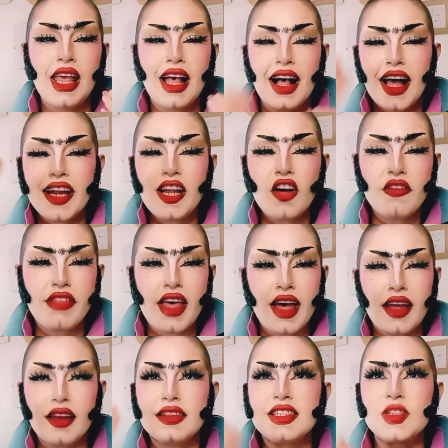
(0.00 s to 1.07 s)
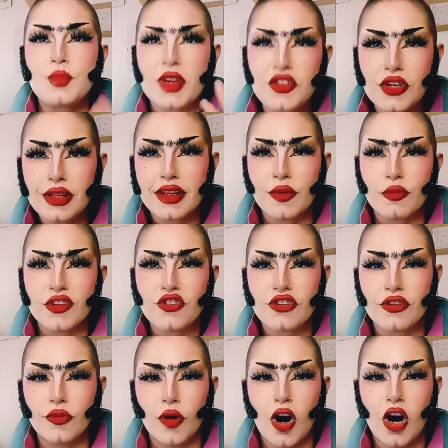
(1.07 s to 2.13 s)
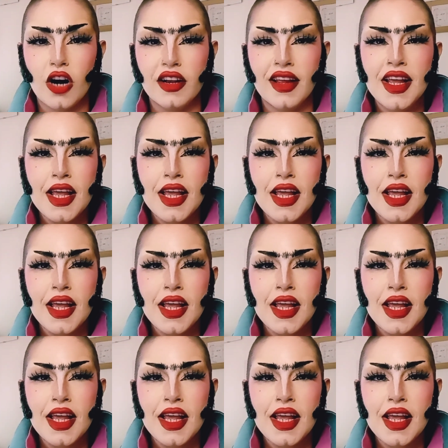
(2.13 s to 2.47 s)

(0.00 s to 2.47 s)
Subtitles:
I love that, especially with Sharon.